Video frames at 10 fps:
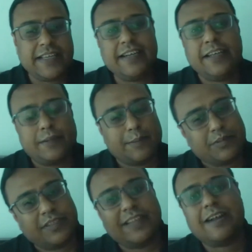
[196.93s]
chain
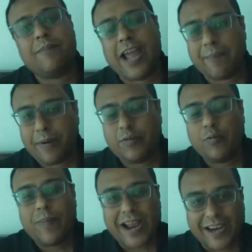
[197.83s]
disruptions that may happen
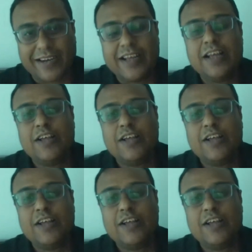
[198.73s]
through backend.